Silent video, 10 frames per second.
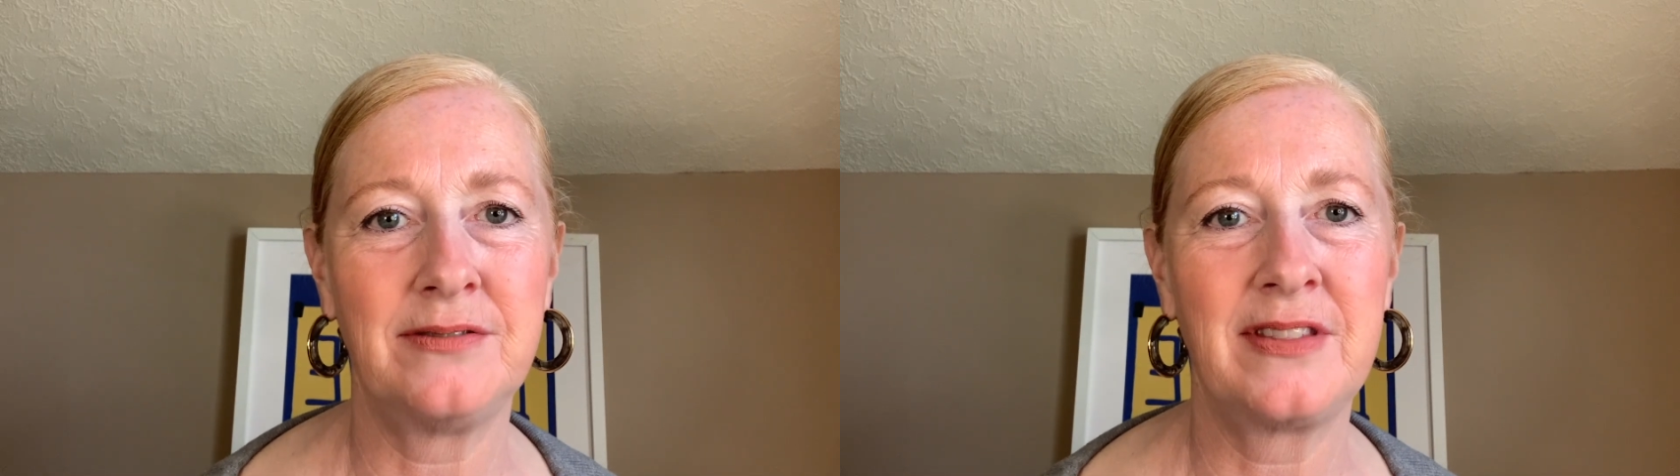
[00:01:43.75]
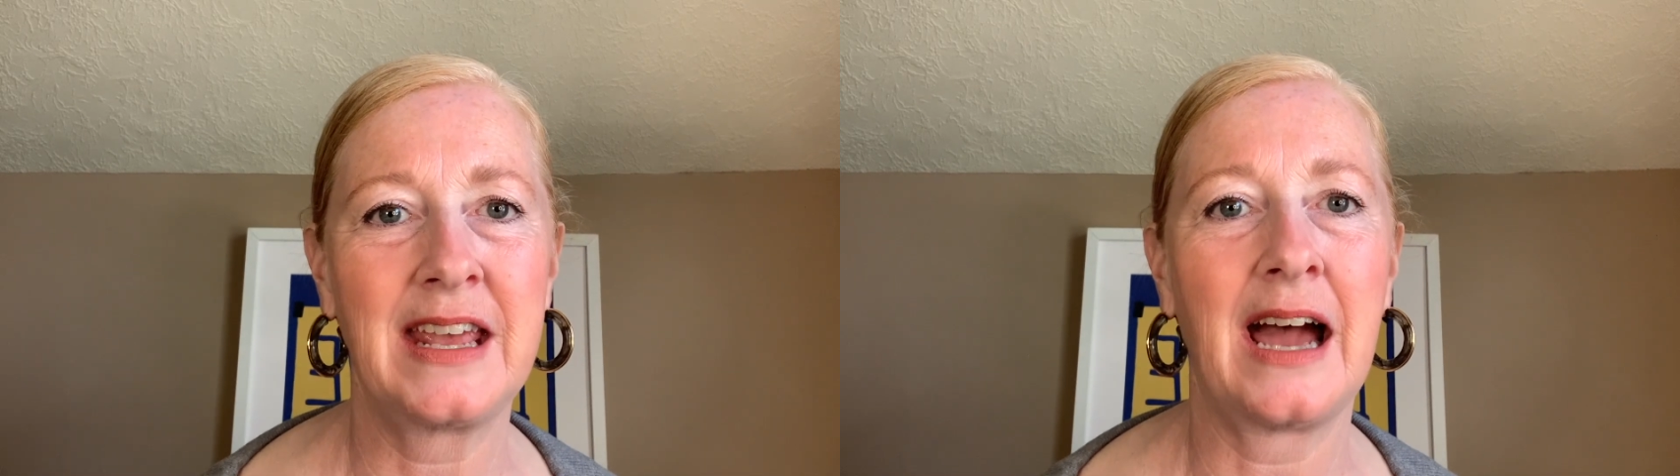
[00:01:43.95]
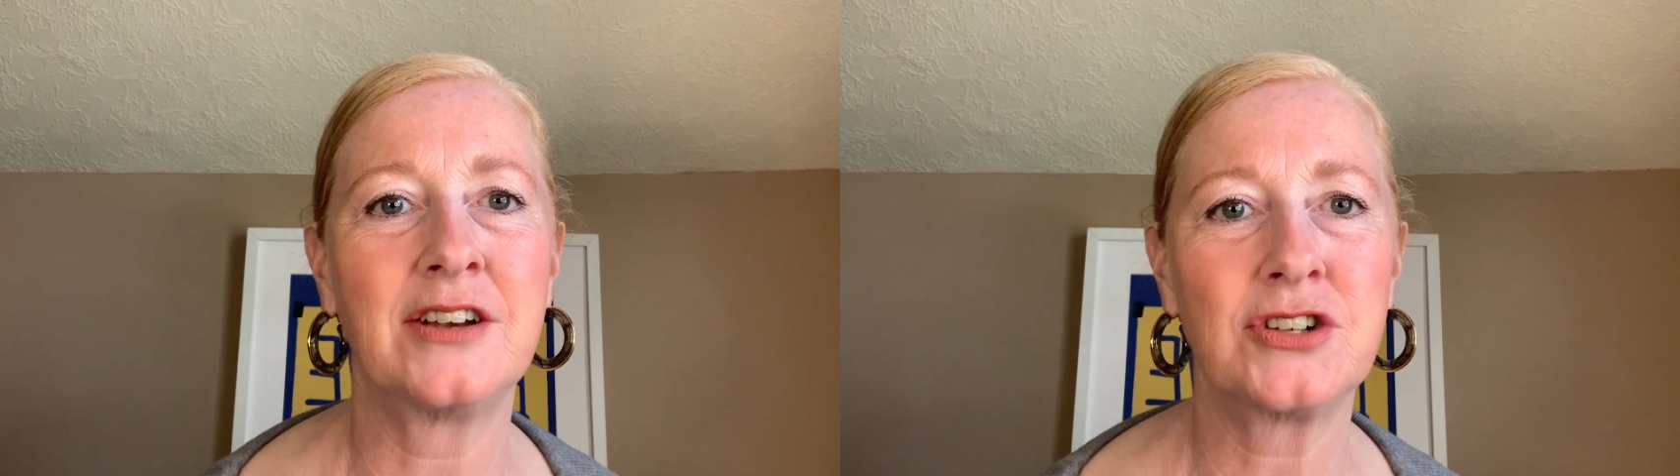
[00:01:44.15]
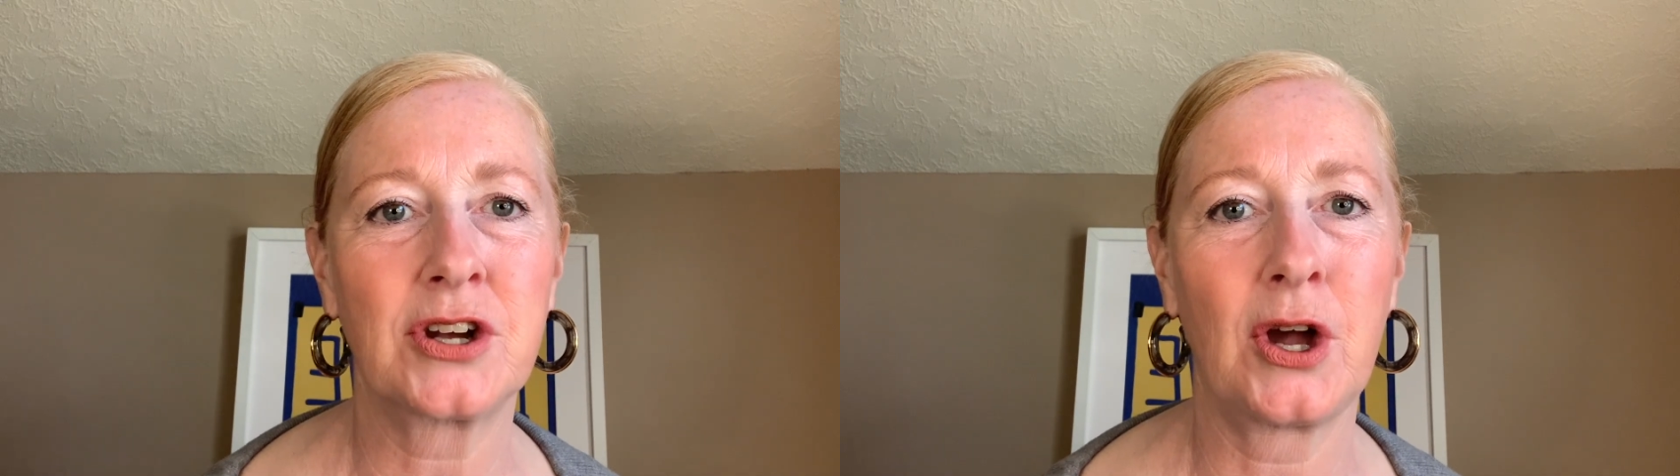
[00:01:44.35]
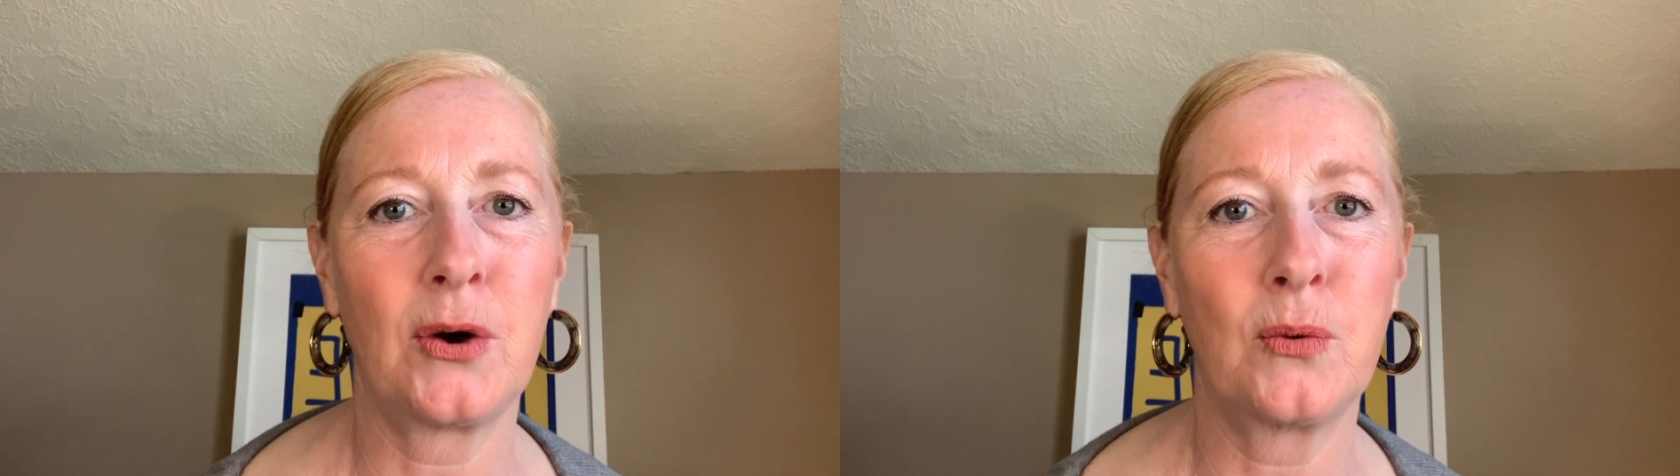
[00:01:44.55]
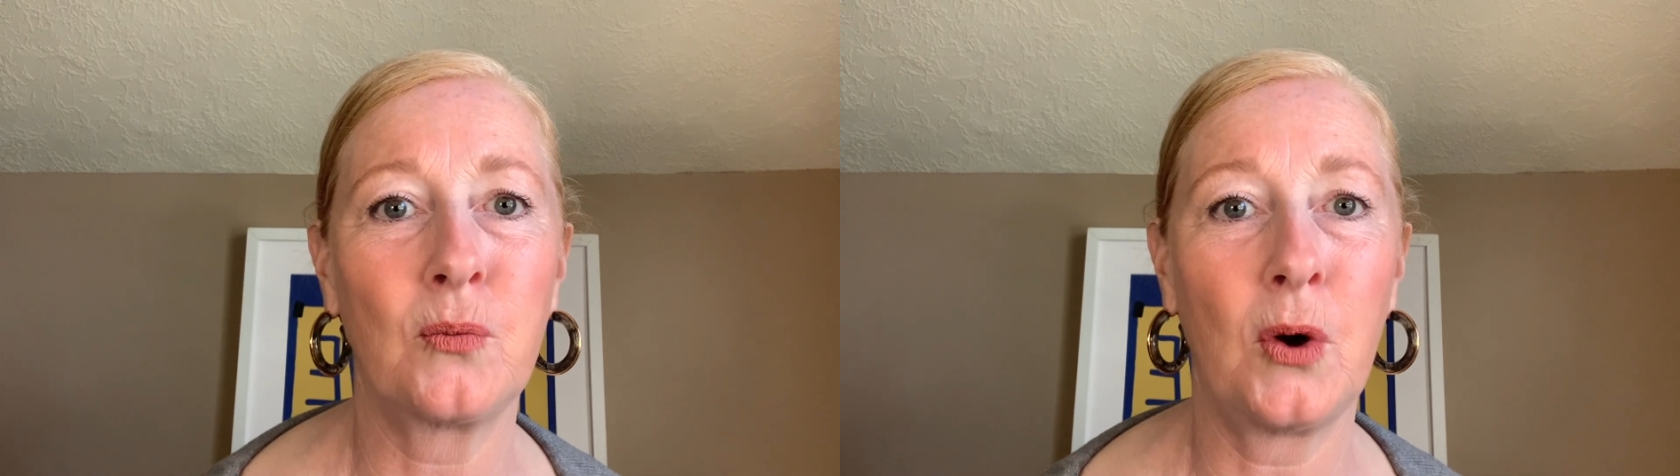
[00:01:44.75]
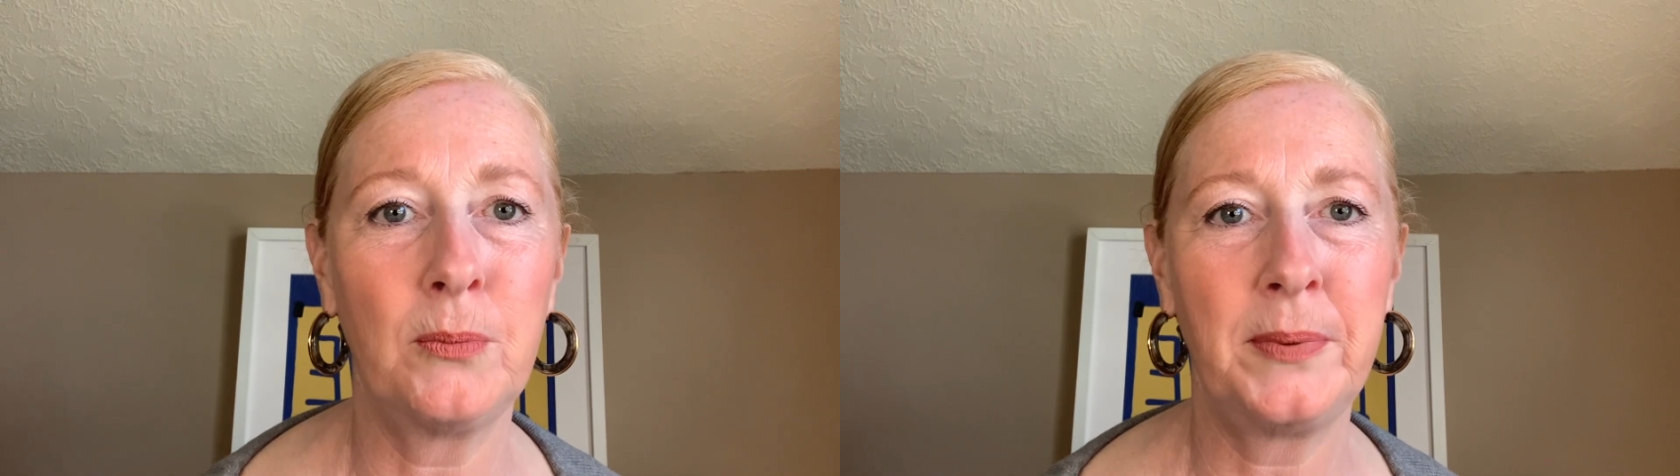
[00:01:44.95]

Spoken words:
the undercoat won't